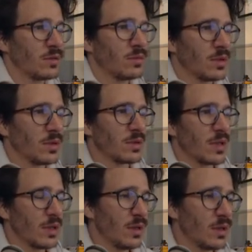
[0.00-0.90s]
because
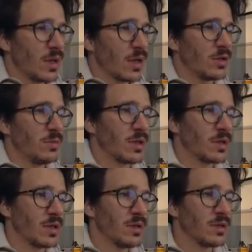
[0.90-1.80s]
I think that actually makes
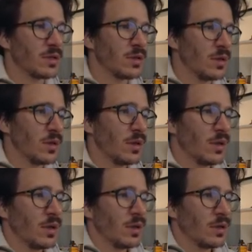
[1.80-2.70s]
sense.
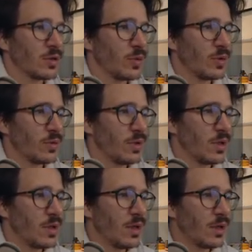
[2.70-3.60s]
So we don't need
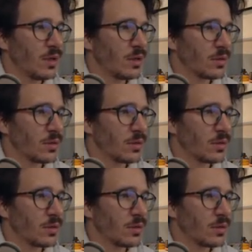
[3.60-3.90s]
it there.